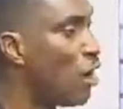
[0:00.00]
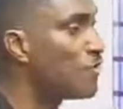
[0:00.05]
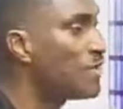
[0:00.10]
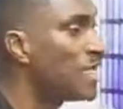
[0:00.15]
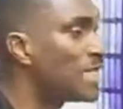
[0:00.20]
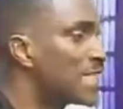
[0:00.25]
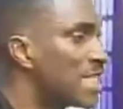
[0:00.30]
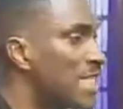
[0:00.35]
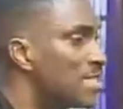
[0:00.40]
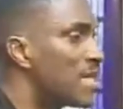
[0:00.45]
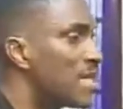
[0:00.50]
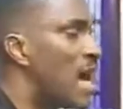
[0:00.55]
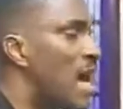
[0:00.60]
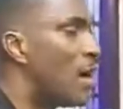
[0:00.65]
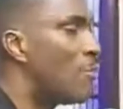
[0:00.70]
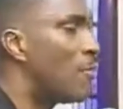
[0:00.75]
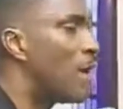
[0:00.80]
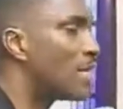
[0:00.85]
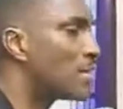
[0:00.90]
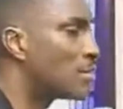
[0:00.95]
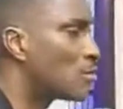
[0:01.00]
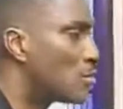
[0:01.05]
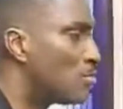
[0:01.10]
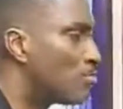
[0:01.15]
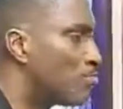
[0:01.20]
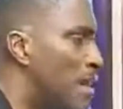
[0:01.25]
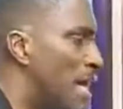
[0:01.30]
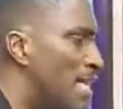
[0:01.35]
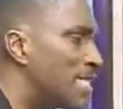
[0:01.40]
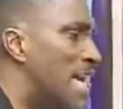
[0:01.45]
of the things our
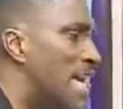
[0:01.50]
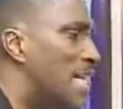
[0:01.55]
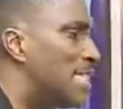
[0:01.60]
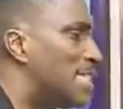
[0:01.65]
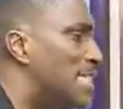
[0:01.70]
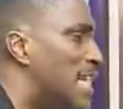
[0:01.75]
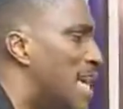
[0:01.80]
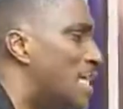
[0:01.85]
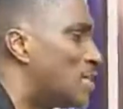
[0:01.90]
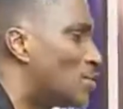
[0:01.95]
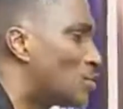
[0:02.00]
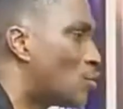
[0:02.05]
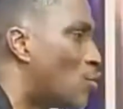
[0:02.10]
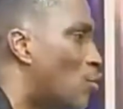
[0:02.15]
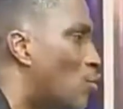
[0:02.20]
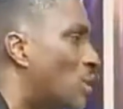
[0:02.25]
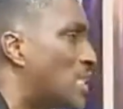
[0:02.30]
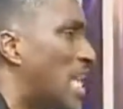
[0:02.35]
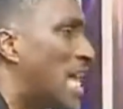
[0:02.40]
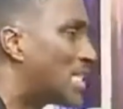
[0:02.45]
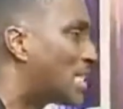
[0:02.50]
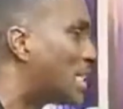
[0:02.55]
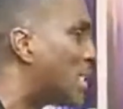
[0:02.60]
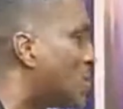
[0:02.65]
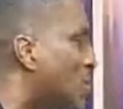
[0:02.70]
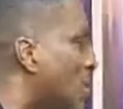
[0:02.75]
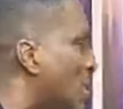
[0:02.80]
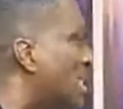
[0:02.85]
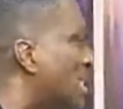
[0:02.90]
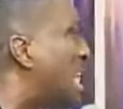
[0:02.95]
present day schools are
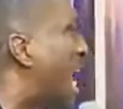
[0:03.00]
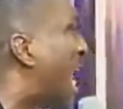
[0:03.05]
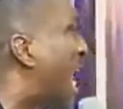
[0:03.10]
teaching, they